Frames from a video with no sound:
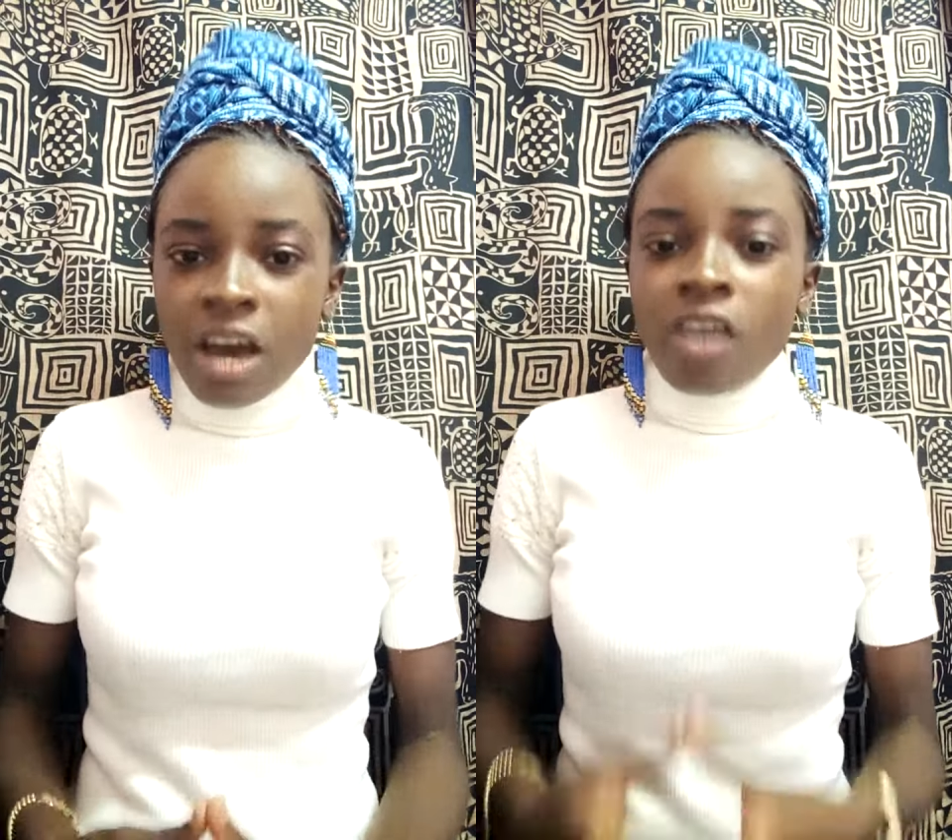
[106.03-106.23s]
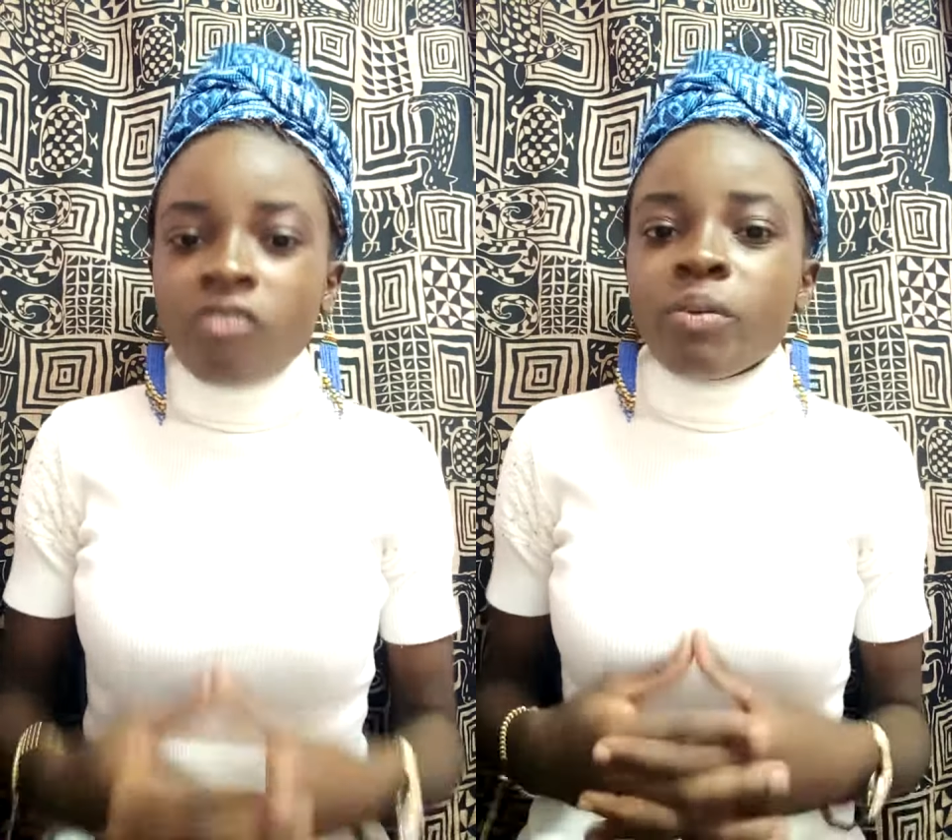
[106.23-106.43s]

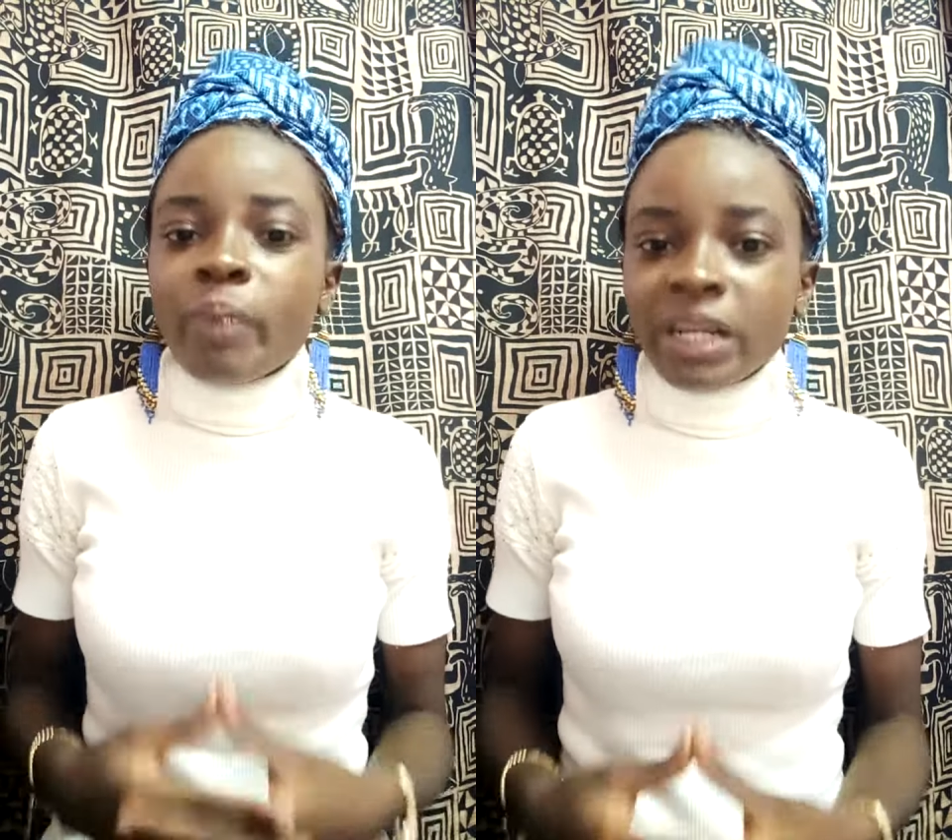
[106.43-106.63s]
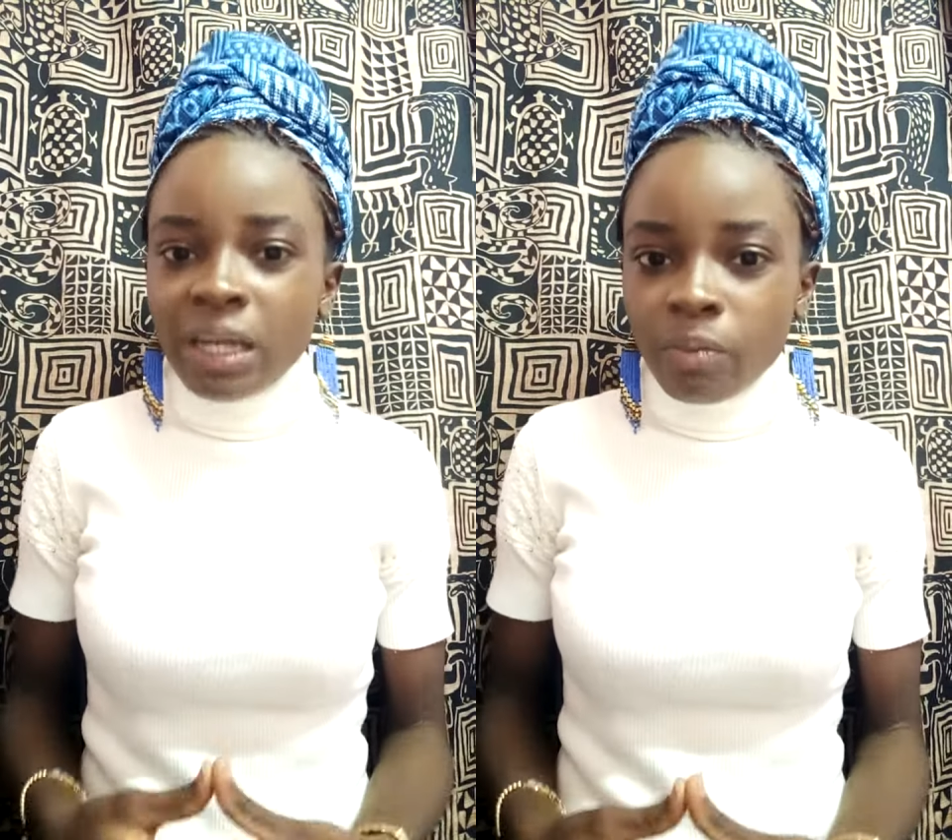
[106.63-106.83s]
of the
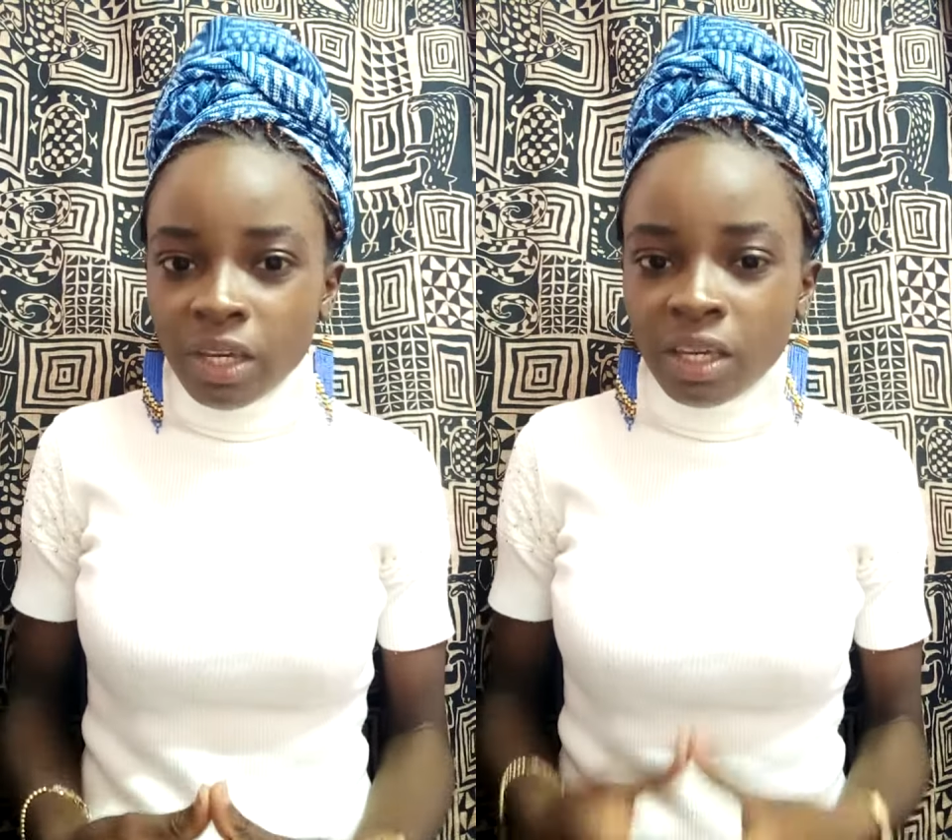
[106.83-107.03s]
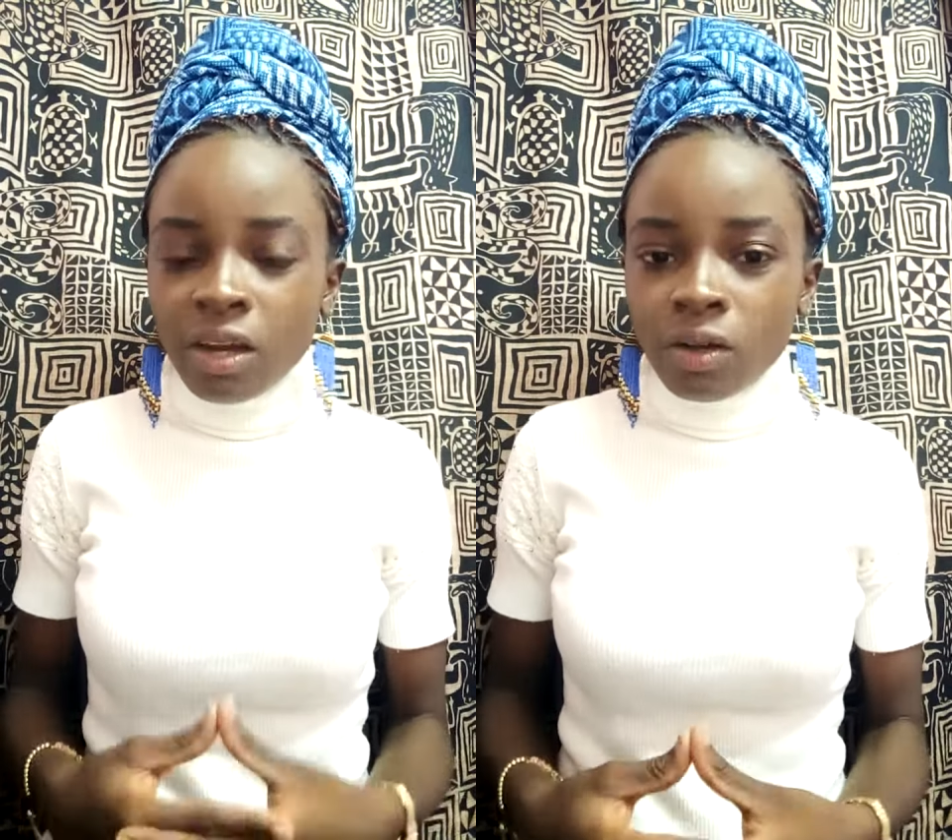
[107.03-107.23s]
pandemic
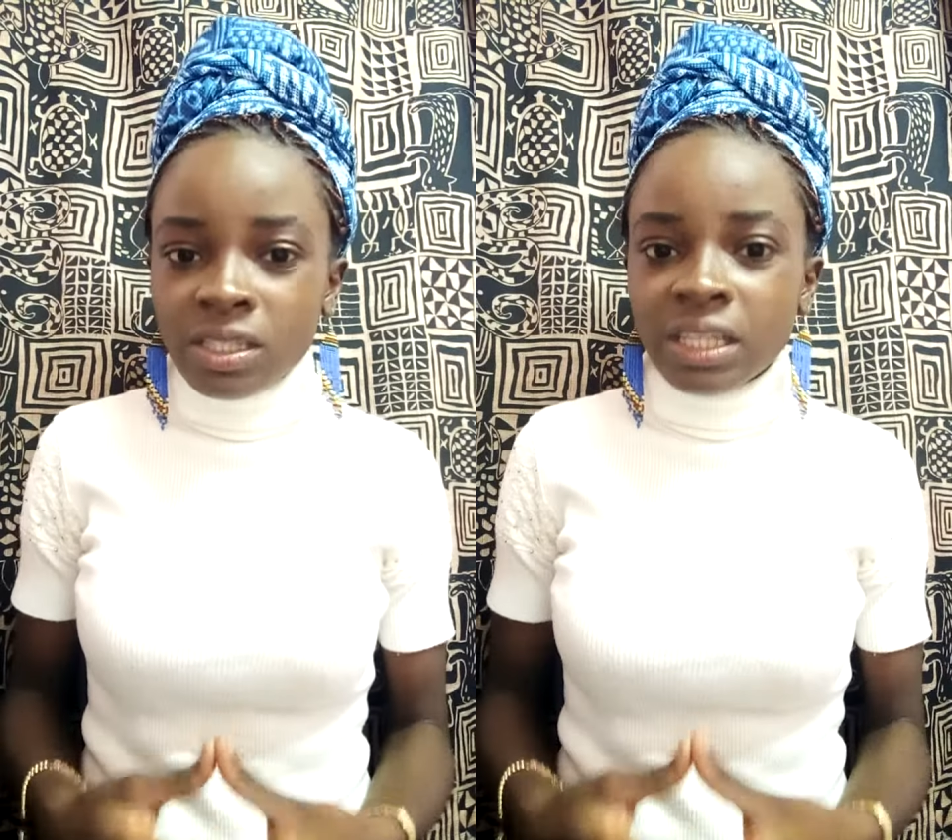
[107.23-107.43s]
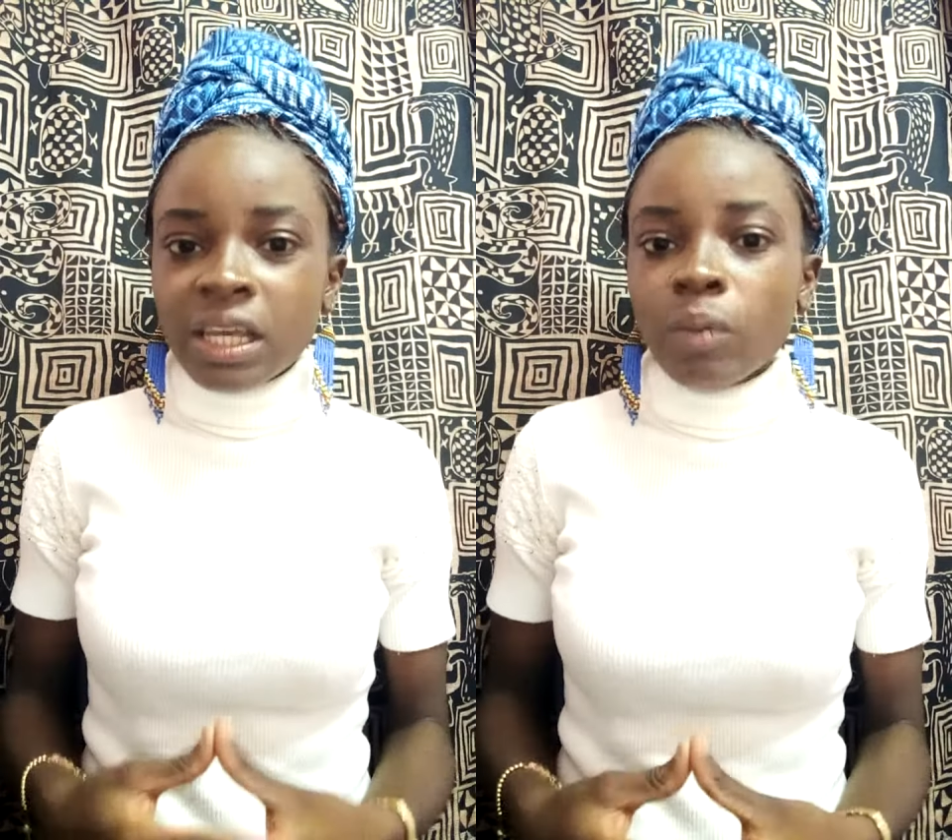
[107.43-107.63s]
girls
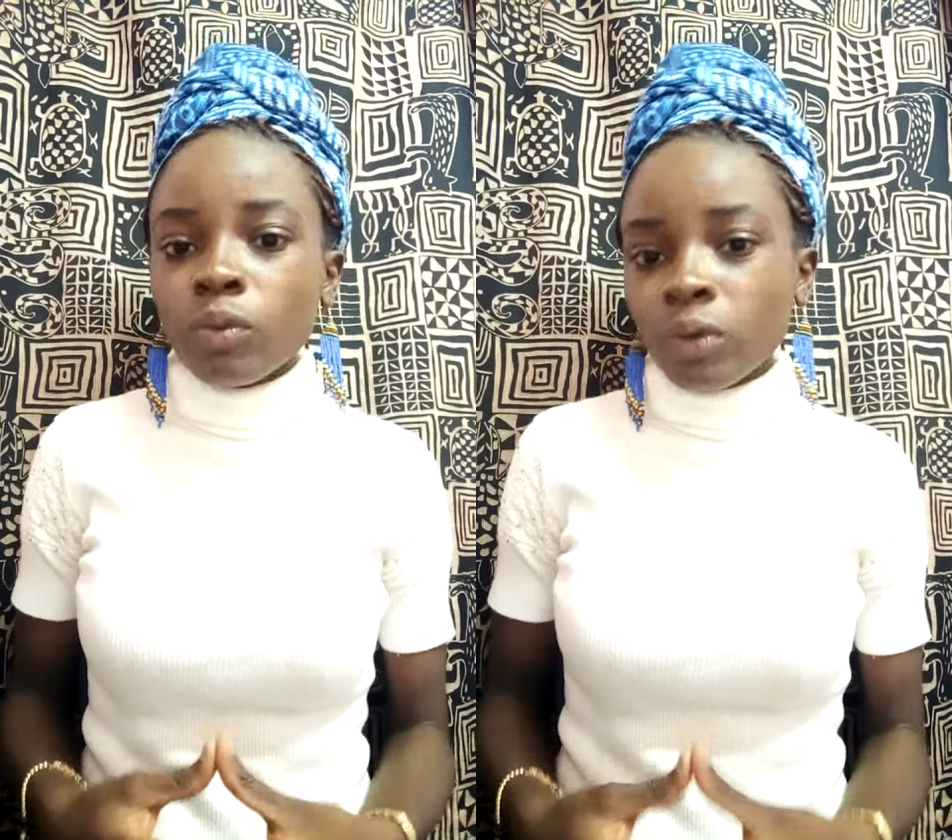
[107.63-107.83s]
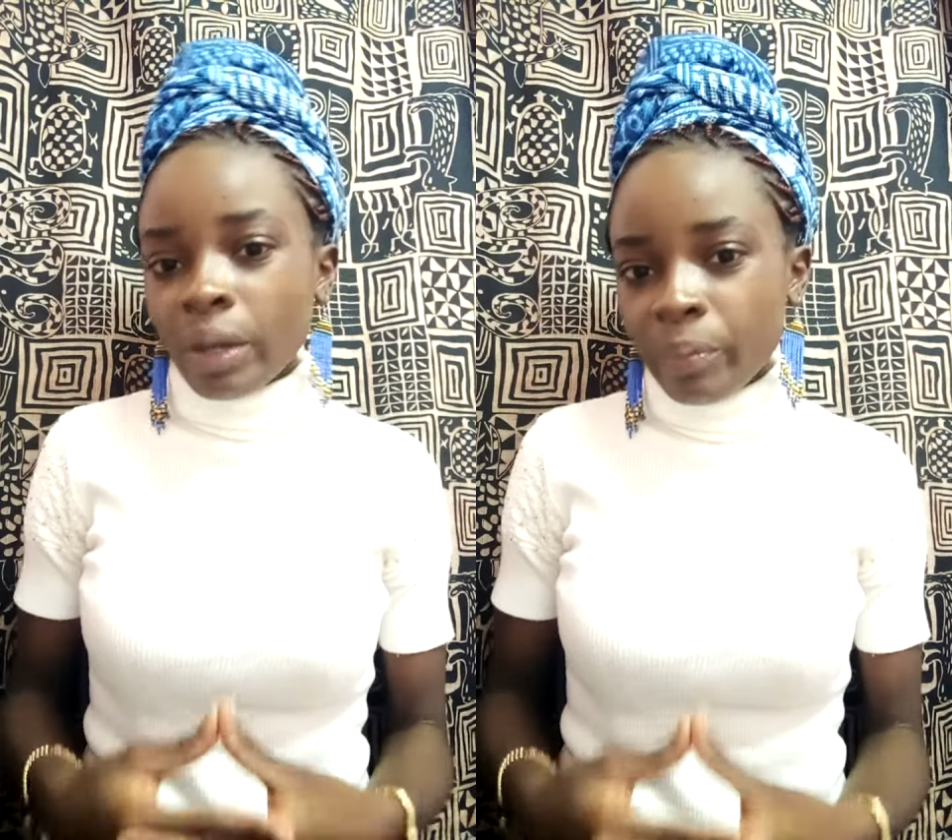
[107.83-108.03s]
in
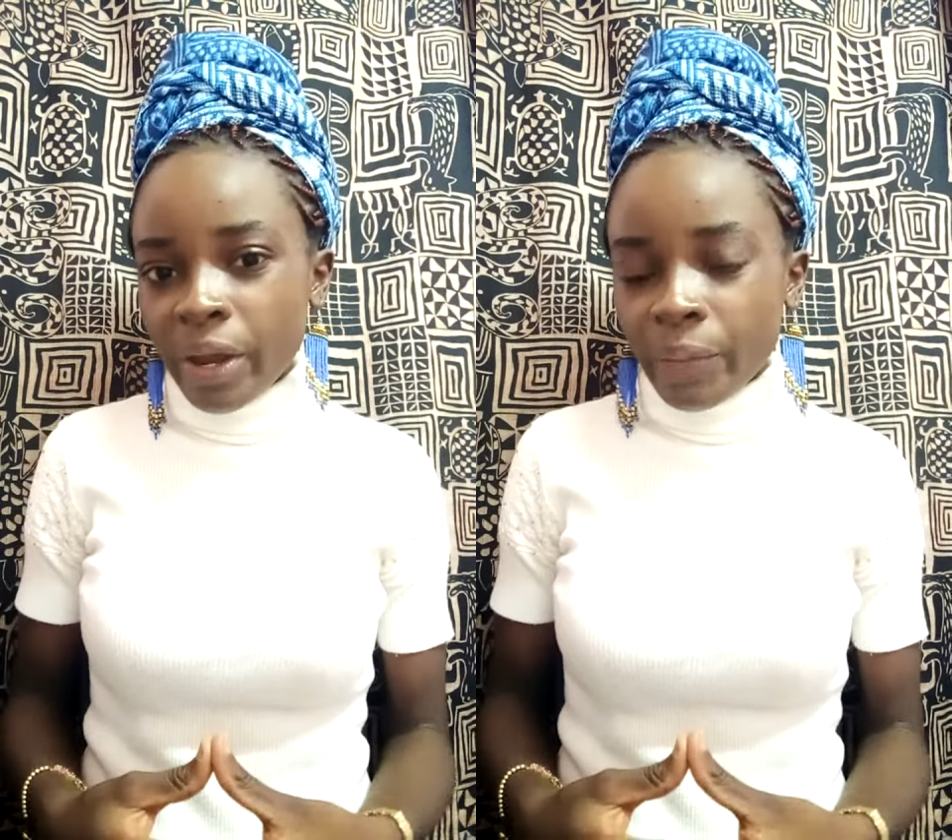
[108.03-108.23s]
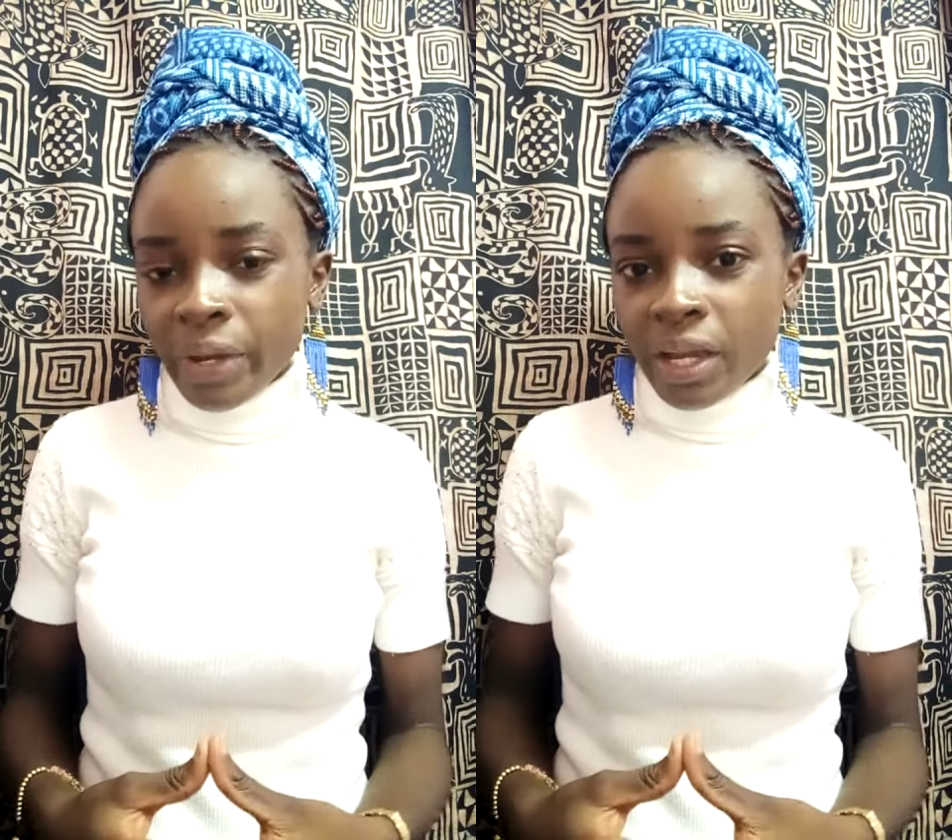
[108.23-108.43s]
Cameroon are
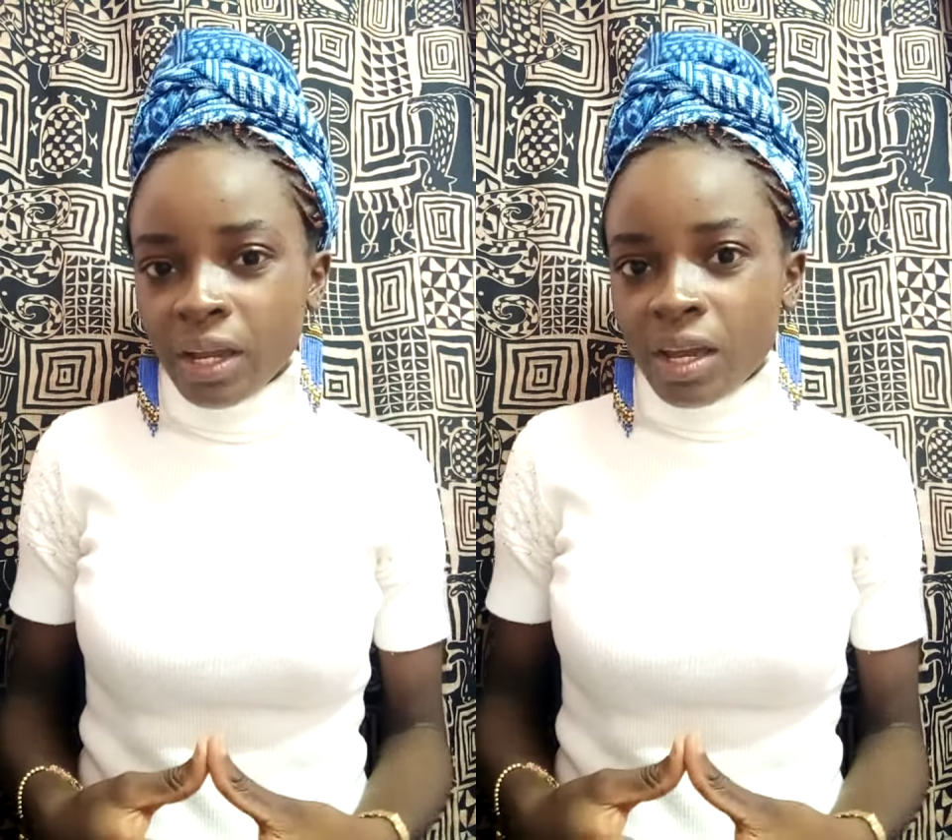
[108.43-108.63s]
bearing.